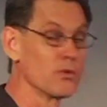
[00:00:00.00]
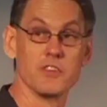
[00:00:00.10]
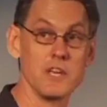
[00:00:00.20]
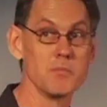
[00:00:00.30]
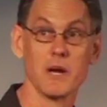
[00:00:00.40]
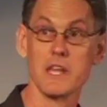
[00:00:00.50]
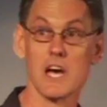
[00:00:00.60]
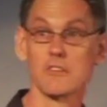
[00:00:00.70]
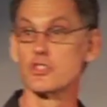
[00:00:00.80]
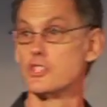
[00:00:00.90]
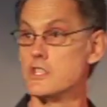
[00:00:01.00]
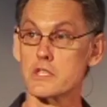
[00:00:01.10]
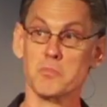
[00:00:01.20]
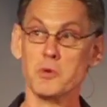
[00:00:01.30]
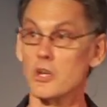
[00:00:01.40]
with anybody else. She's
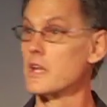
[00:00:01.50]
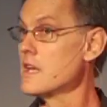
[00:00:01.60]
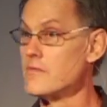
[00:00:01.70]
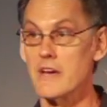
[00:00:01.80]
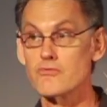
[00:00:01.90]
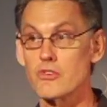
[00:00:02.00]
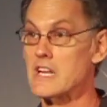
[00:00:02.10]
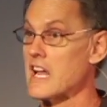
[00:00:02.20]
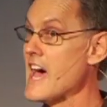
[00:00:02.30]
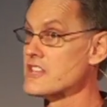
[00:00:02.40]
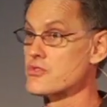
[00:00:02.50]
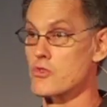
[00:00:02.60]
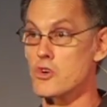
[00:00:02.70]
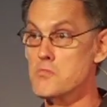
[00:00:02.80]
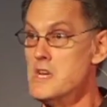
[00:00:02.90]
the bully of every
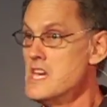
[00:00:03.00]
classroom.